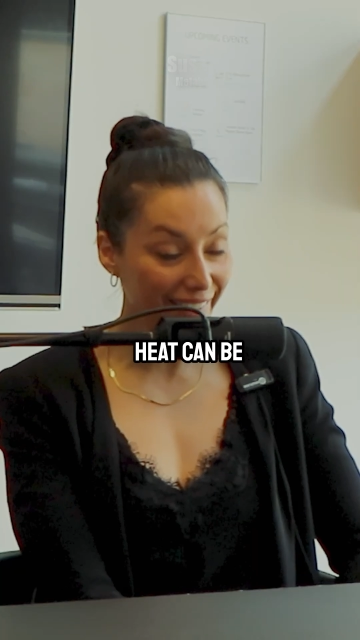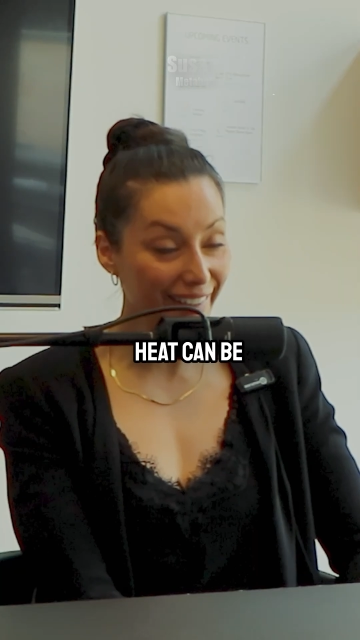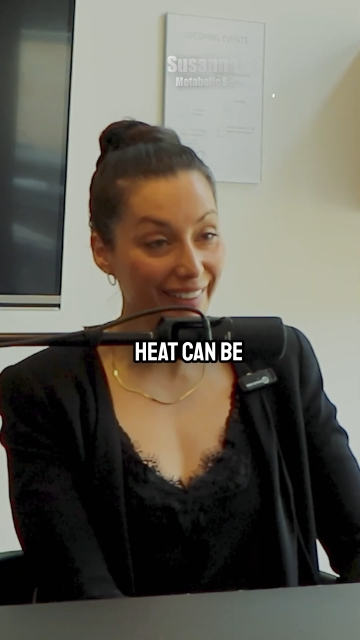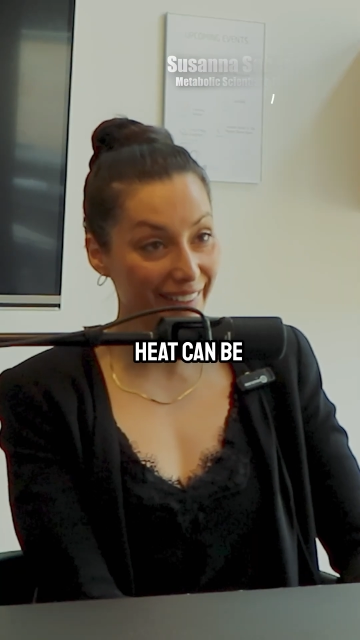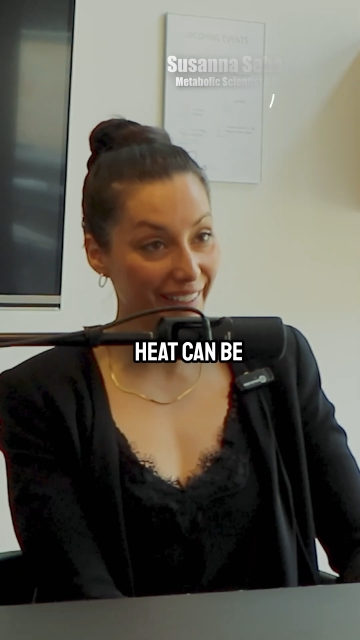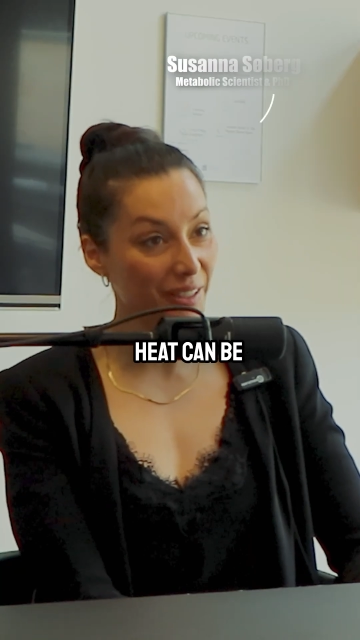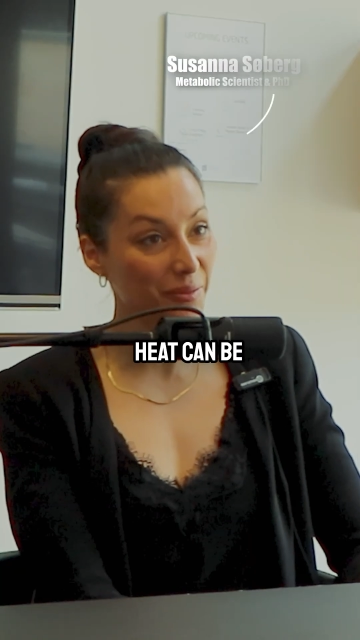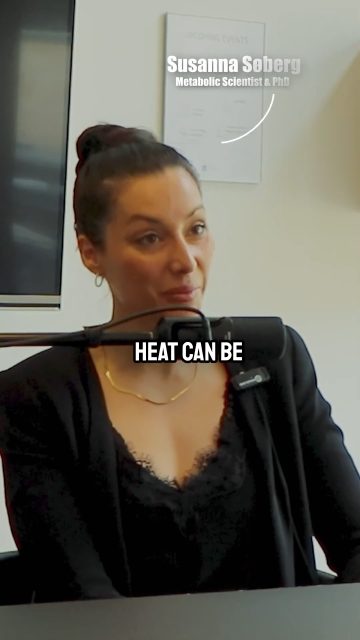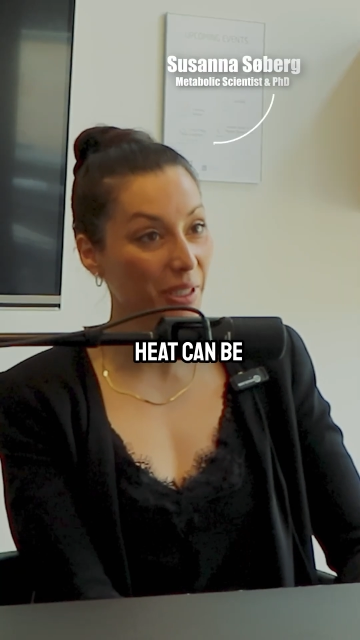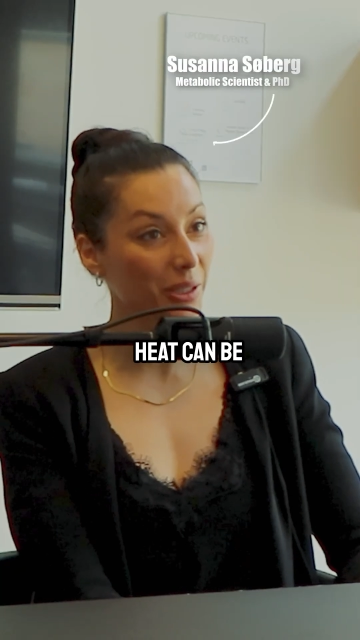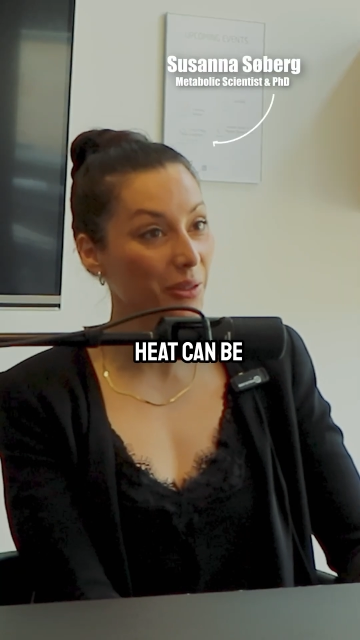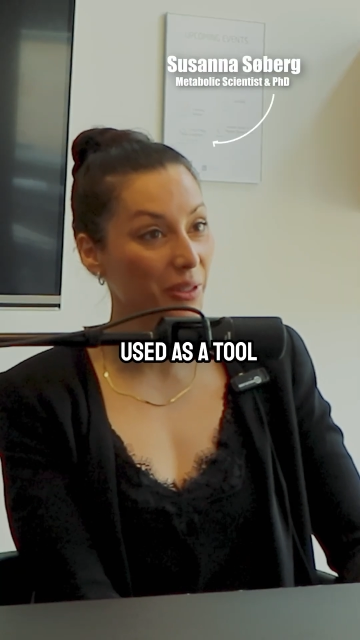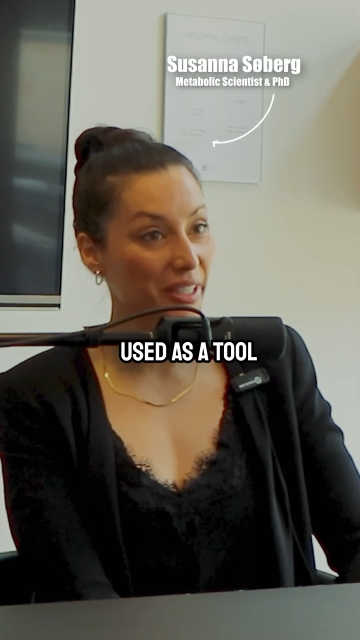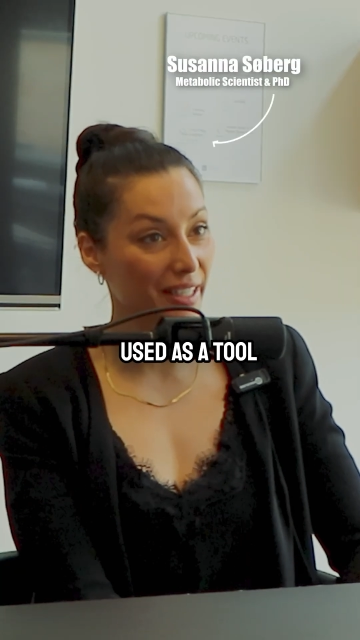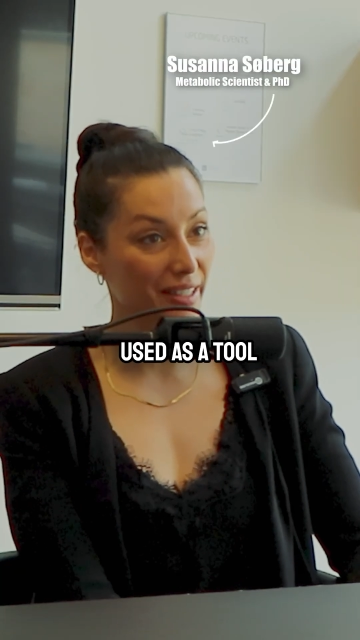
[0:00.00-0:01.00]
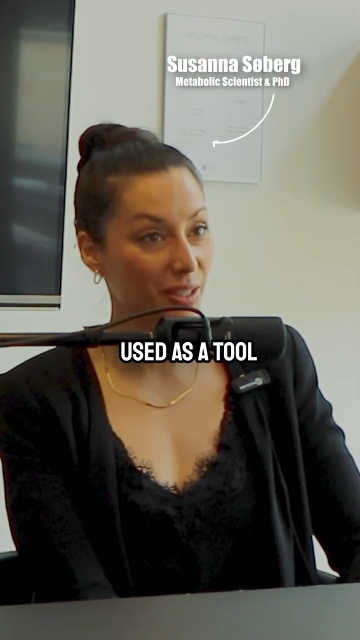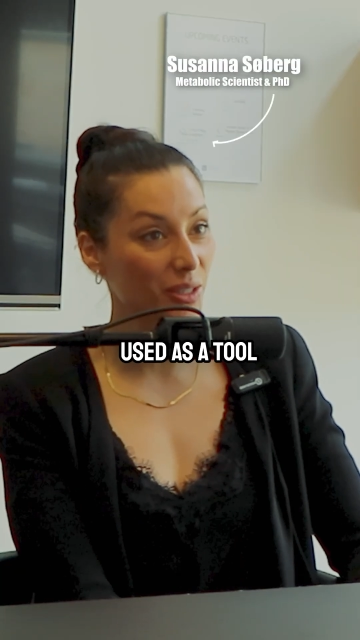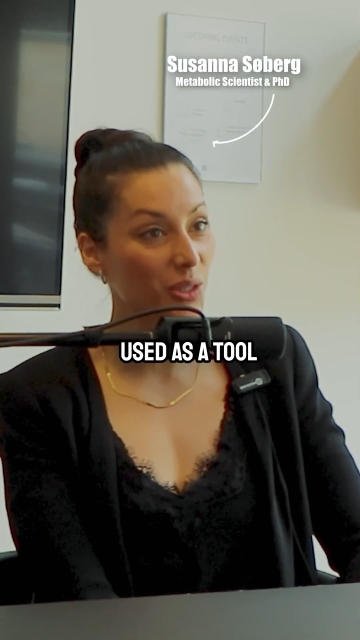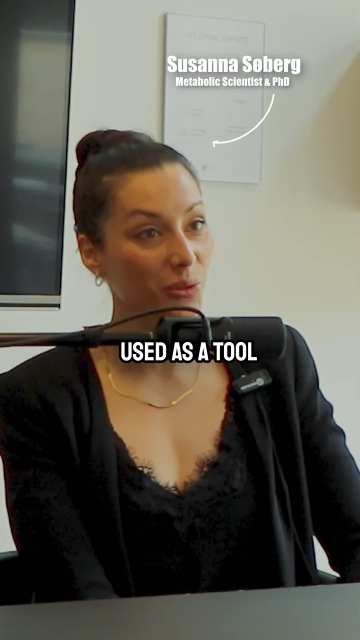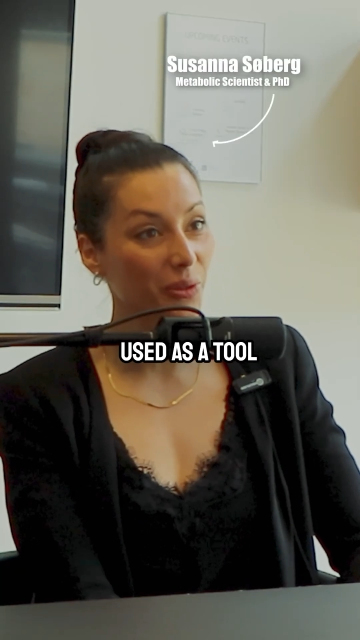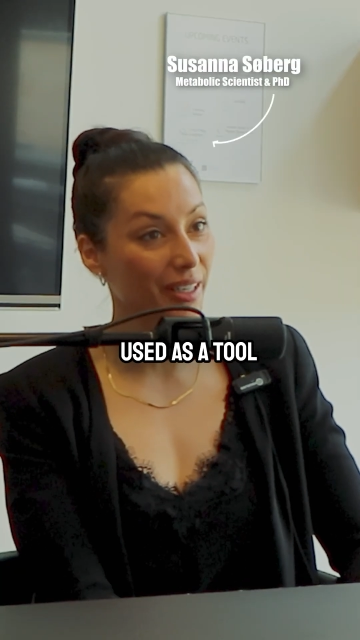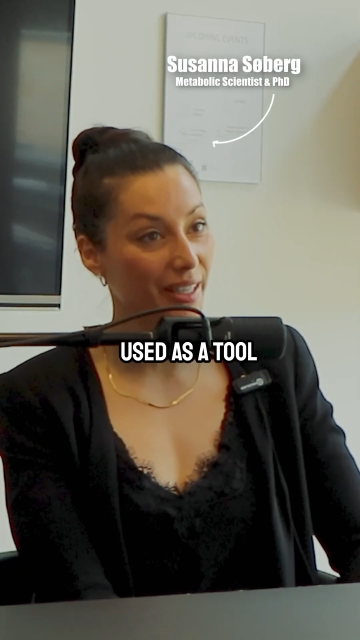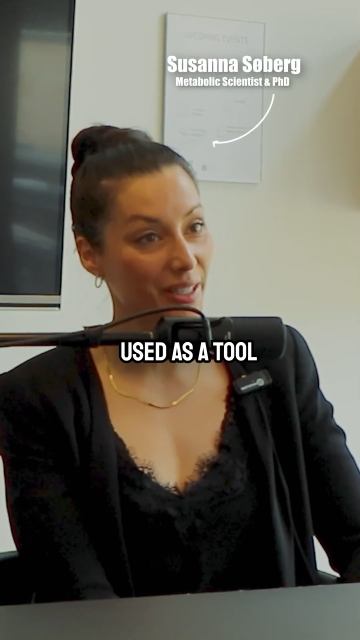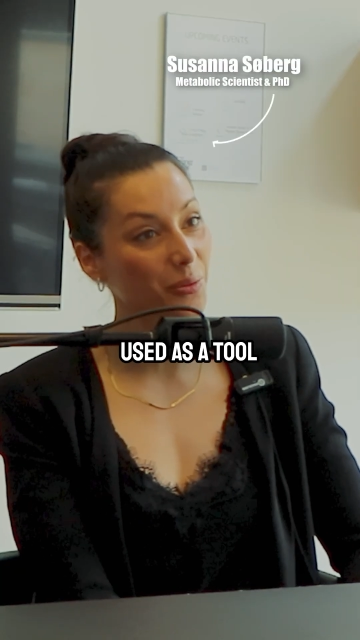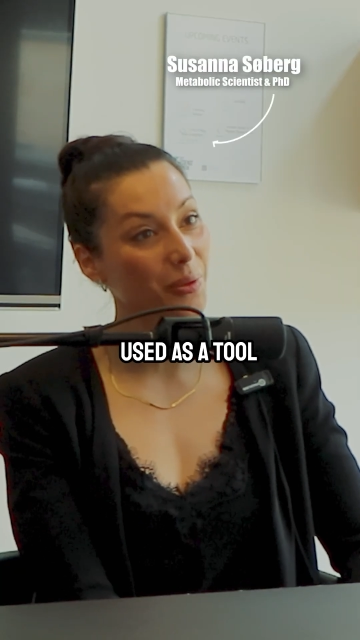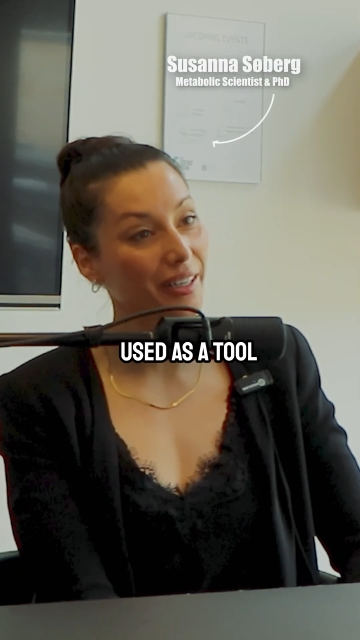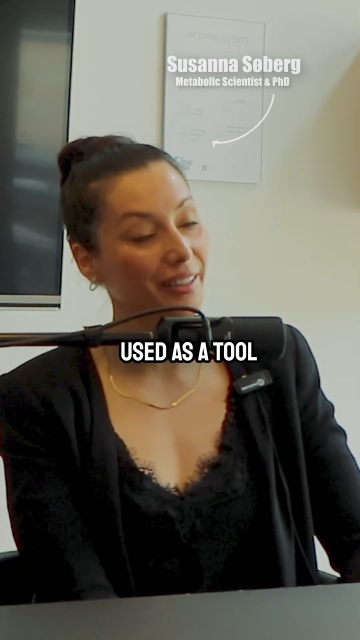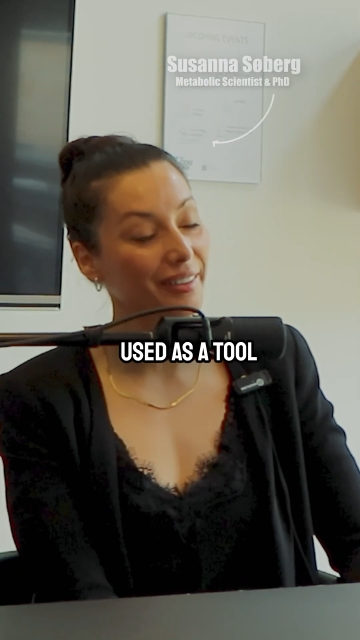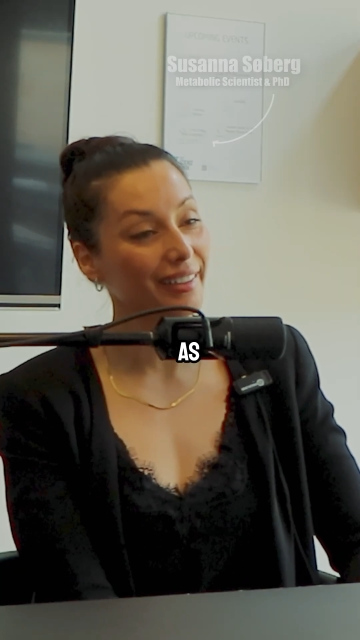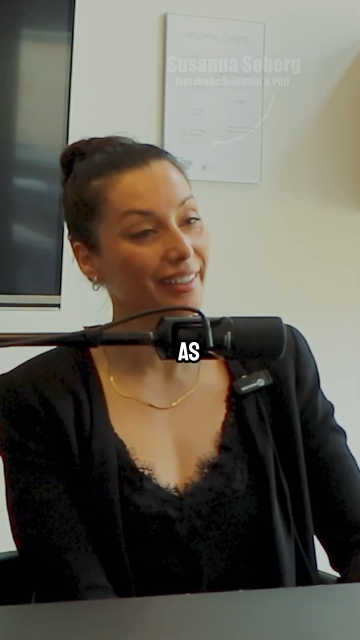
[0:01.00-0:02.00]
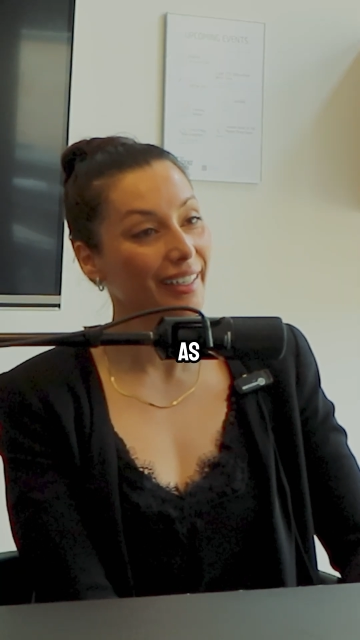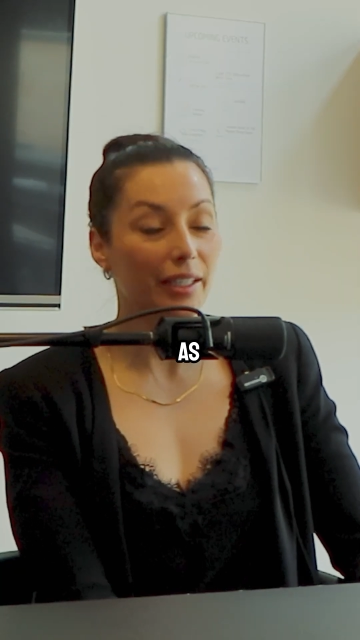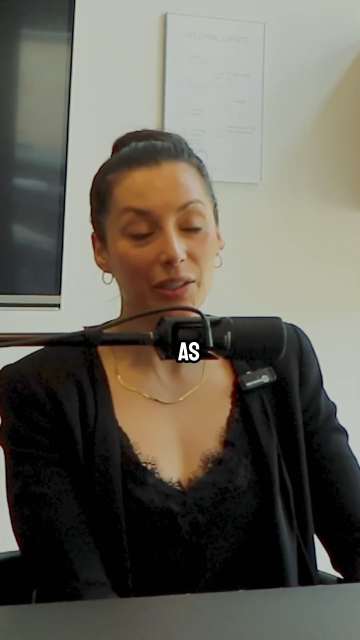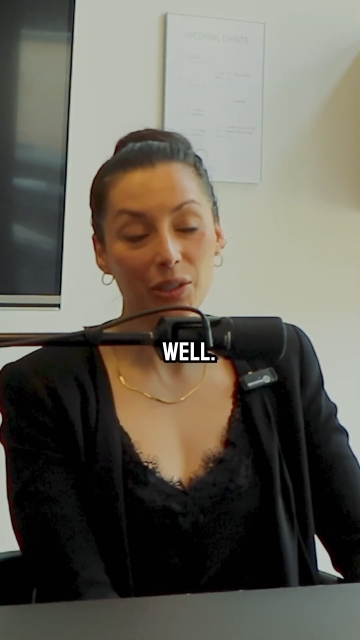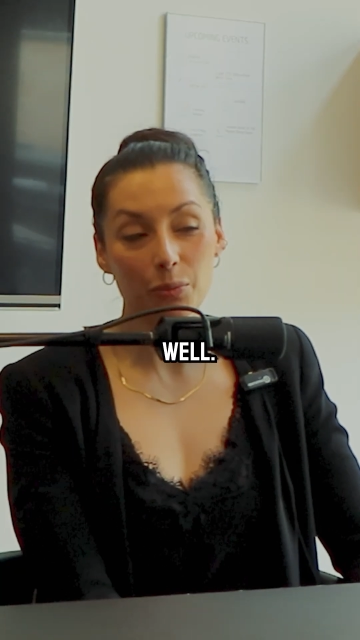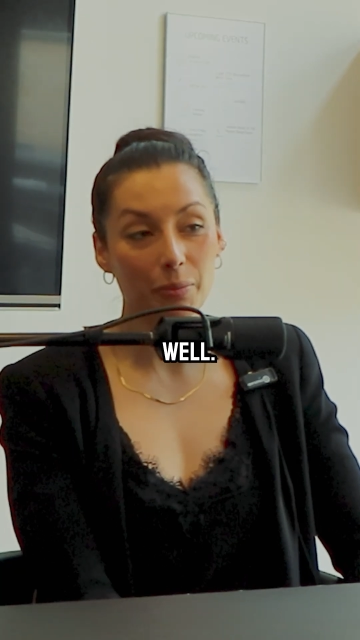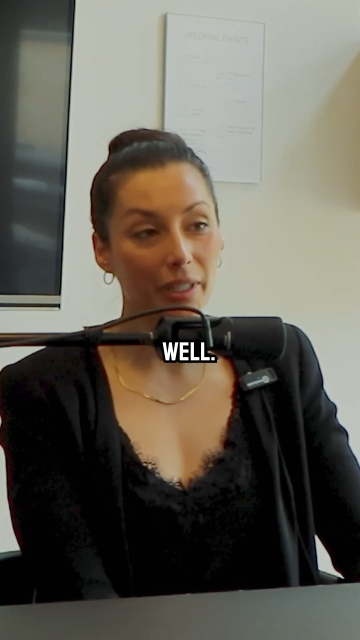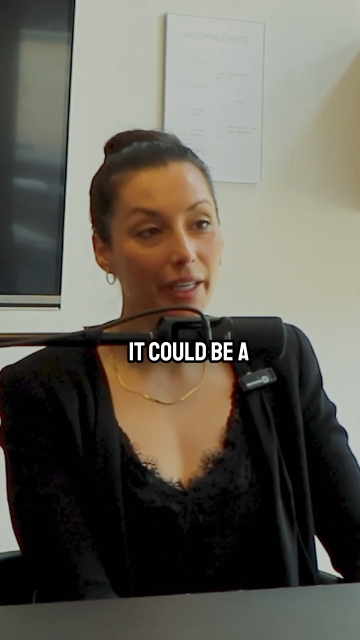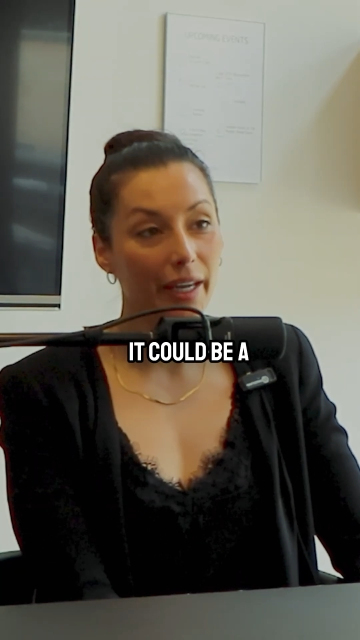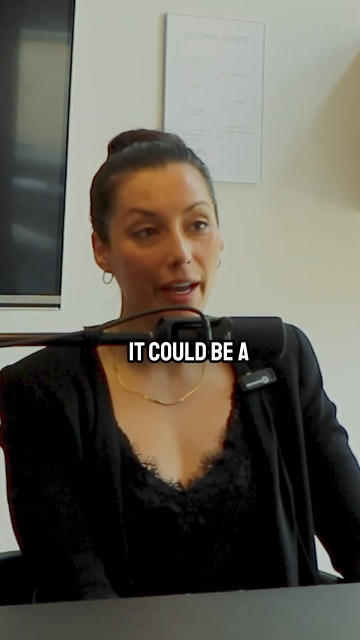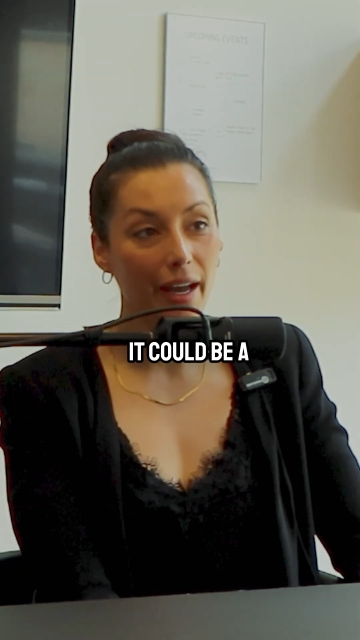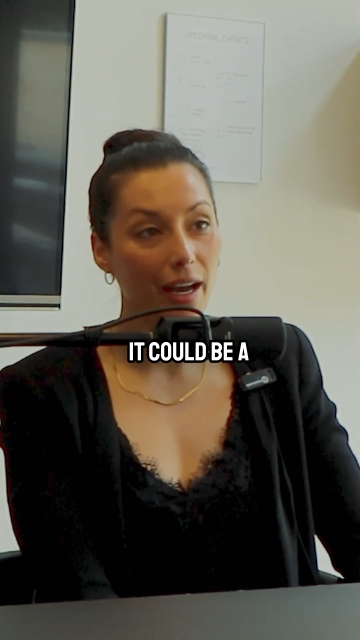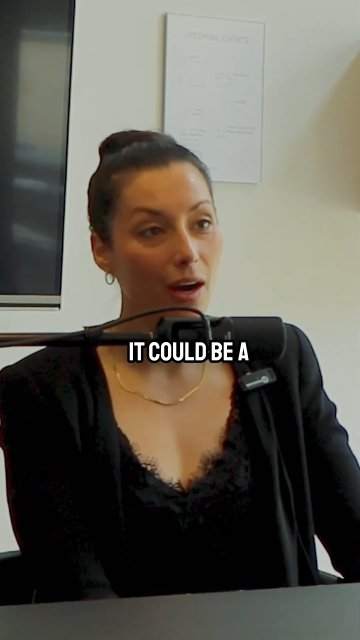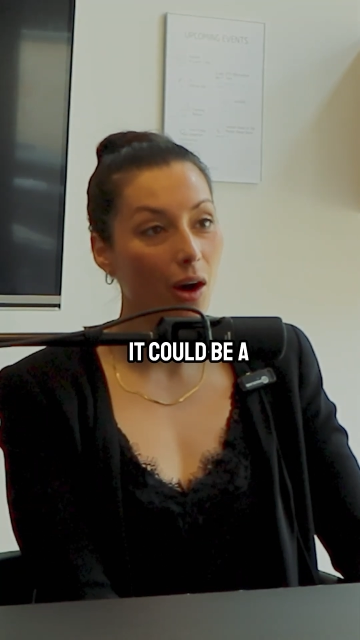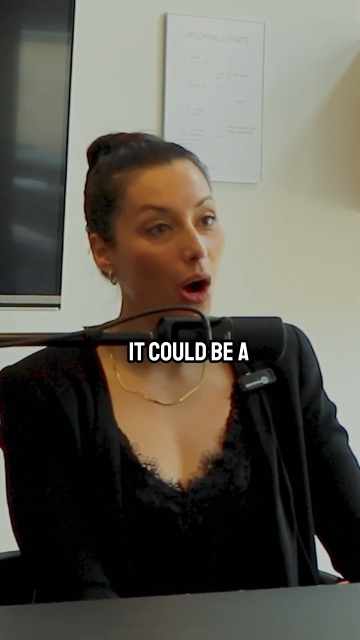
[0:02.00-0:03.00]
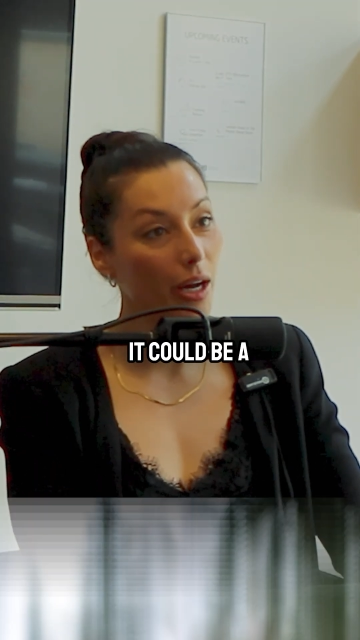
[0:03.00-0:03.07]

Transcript: Heat can be used as a tool as well. It could be a